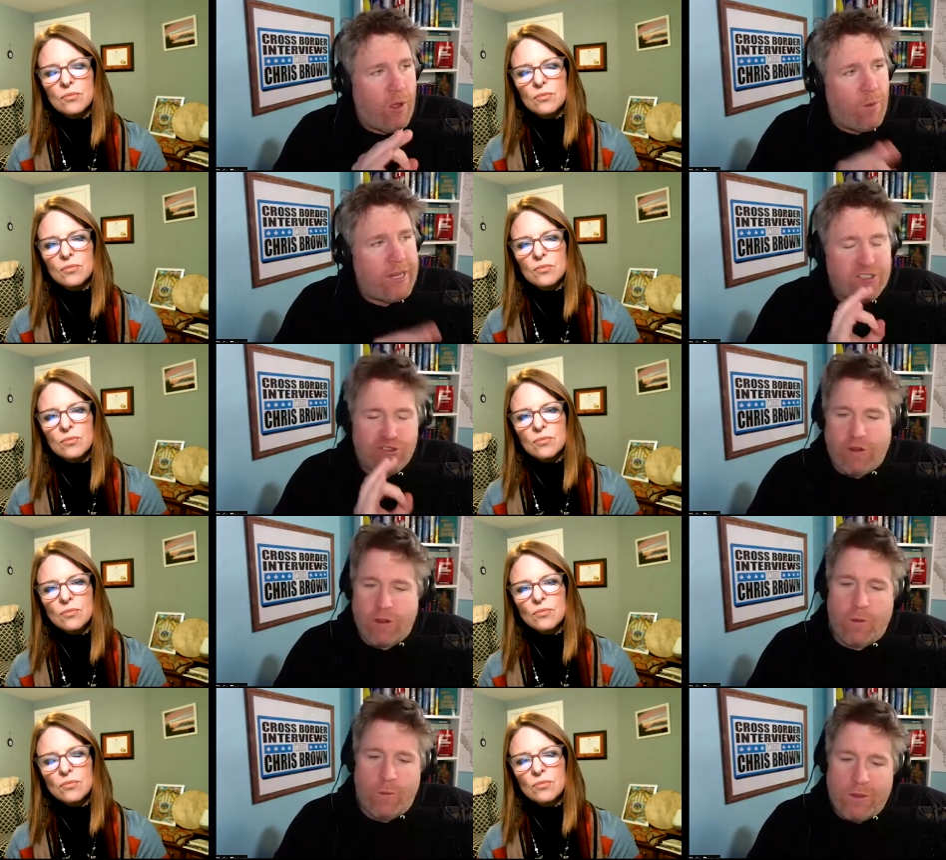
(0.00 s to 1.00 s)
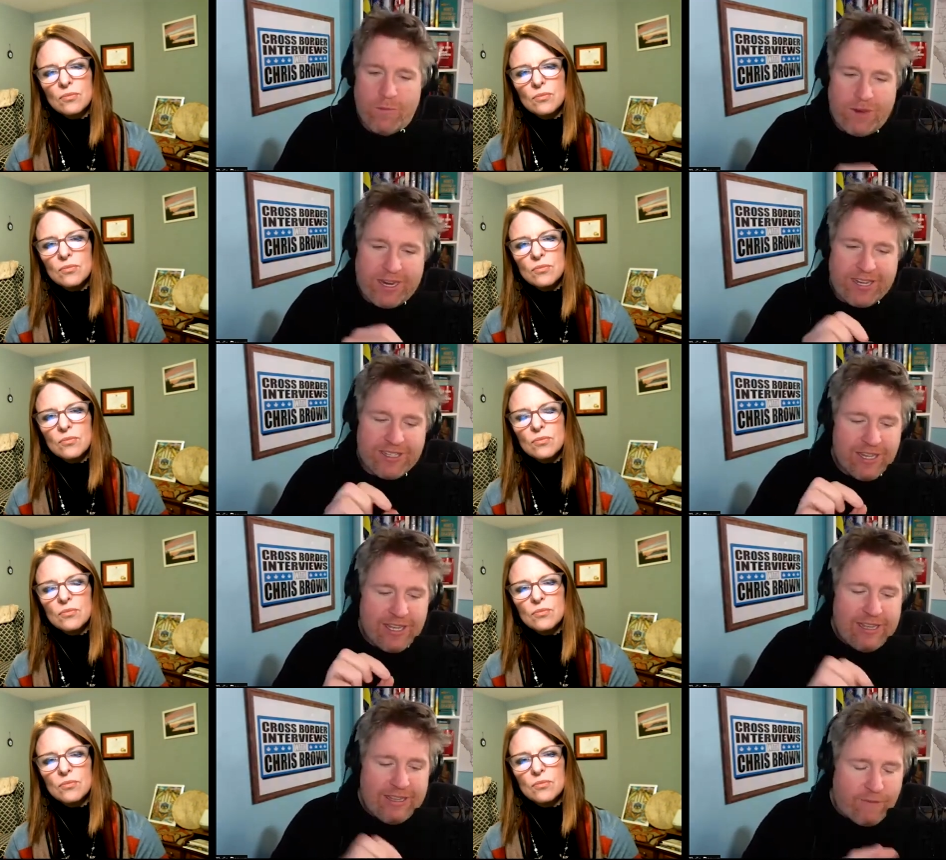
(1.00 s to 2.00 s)
Speaker 1: always struggle with because
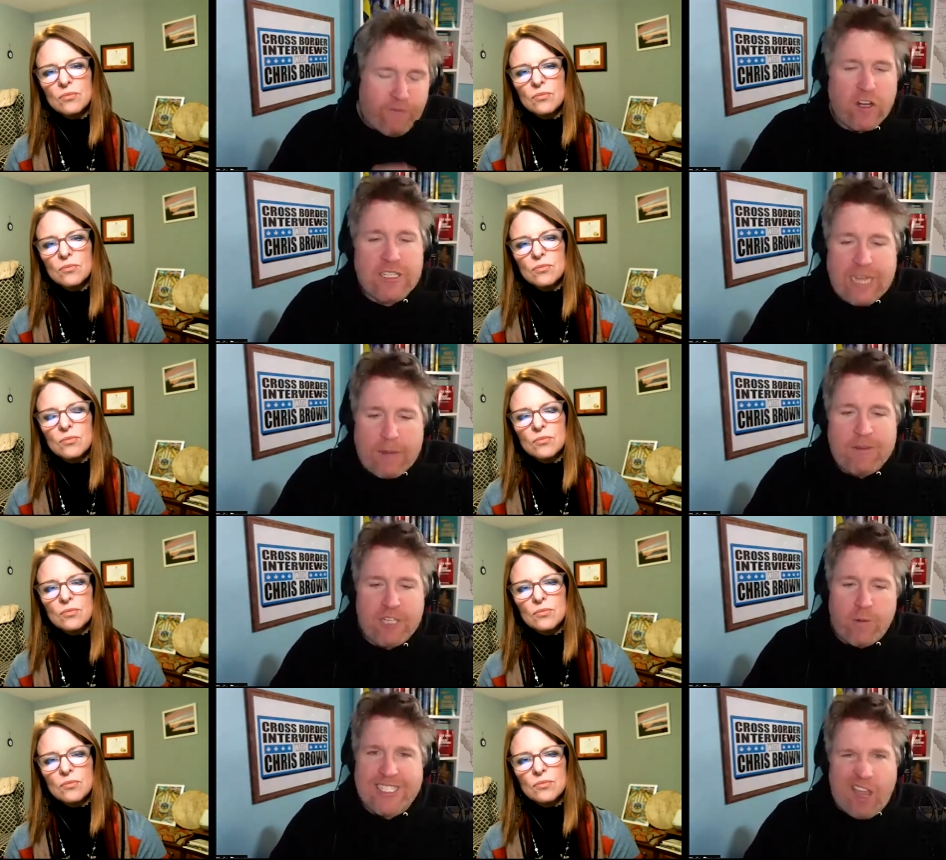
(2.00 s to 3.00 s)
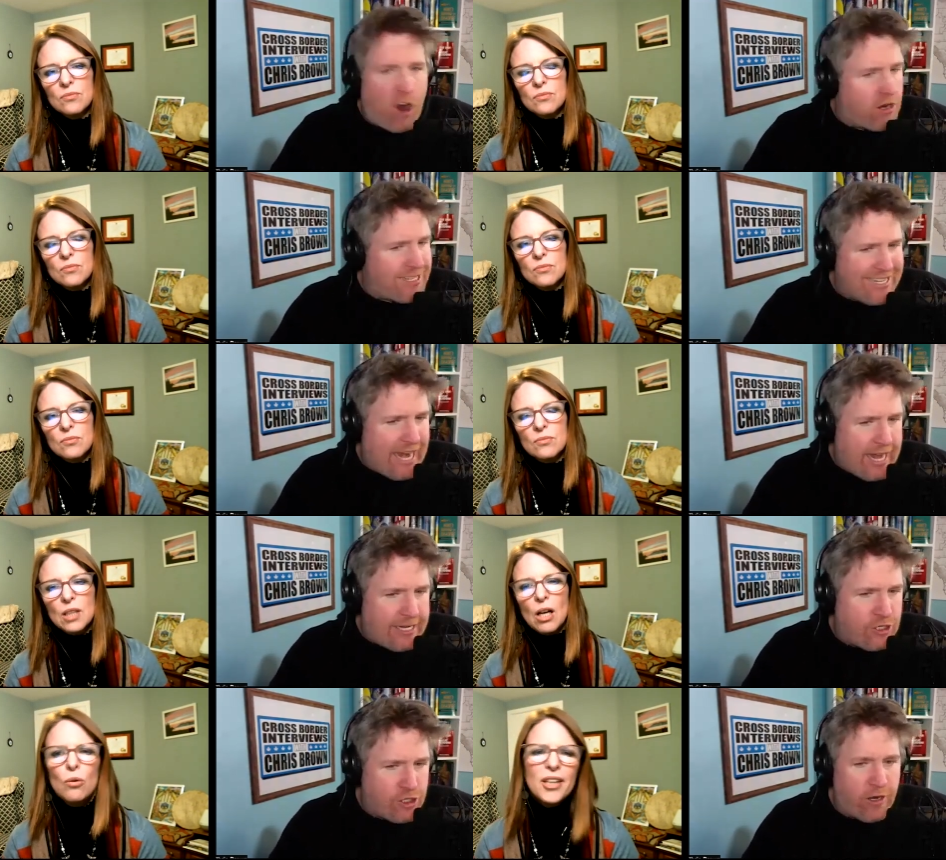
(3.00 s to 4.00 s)
the first step is always the hardest in
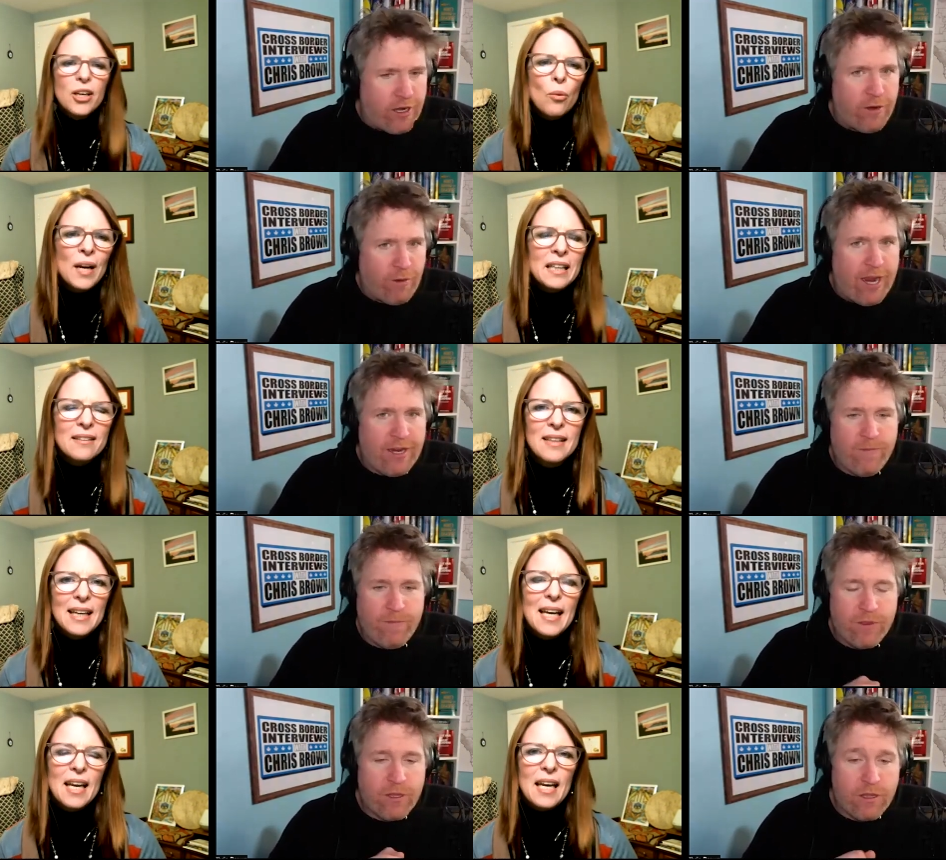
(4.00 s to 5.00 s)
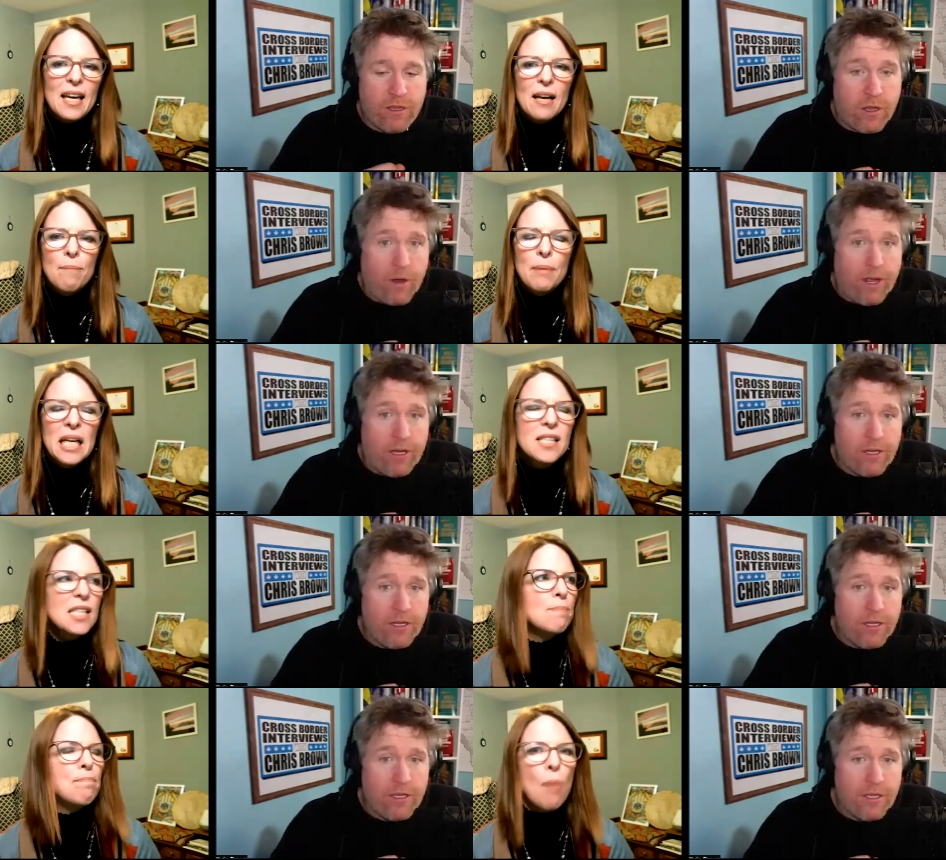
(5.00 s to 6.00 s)
any oh, journey, you know what? right? You
Speaker 2: go because
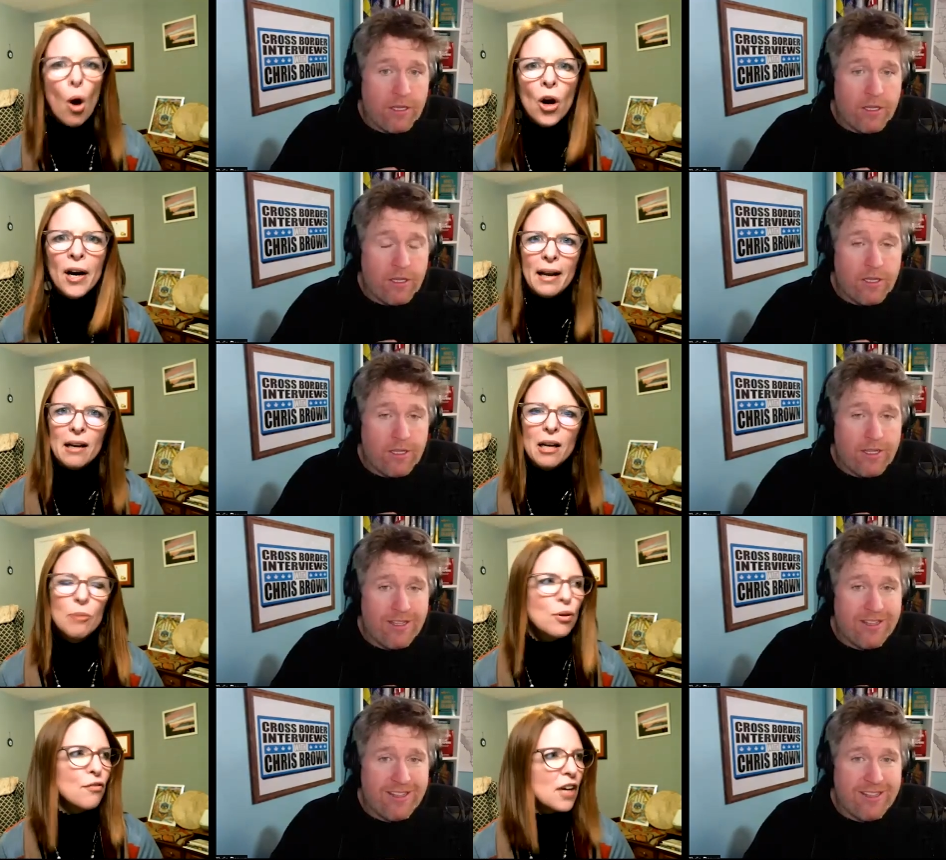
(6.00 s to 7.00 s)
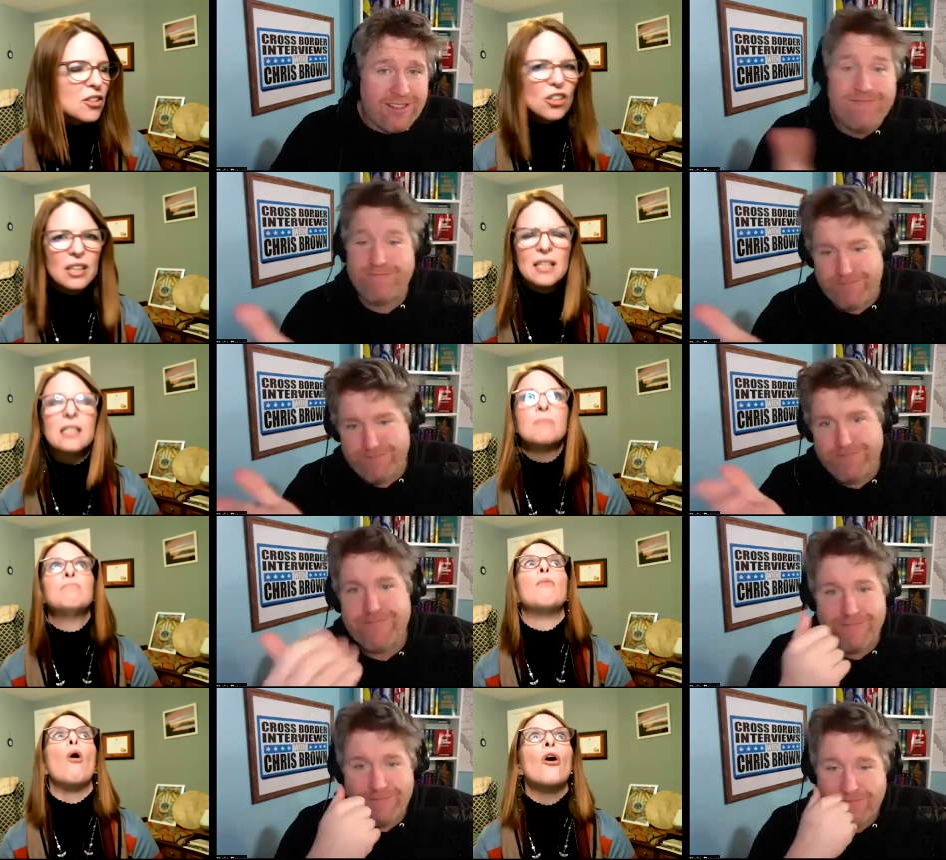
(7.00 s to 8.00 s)
ahead. it's boring. Prevention is
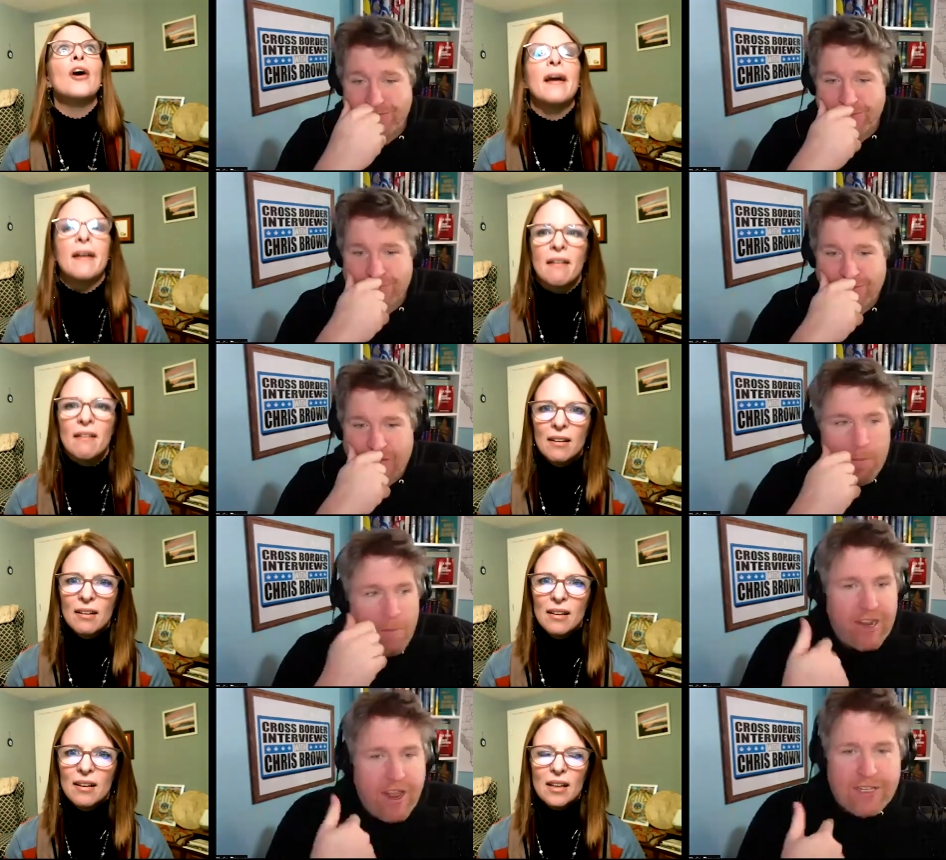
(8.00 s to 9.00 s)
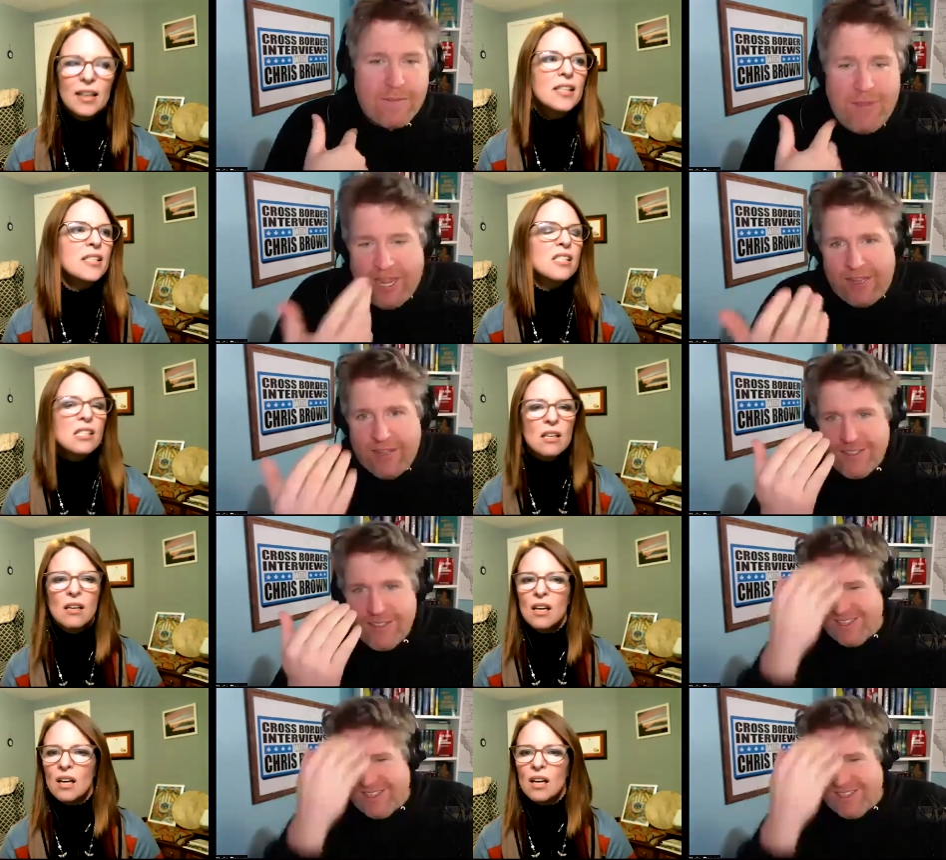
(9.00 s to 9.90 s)
boring. But not it to is... me.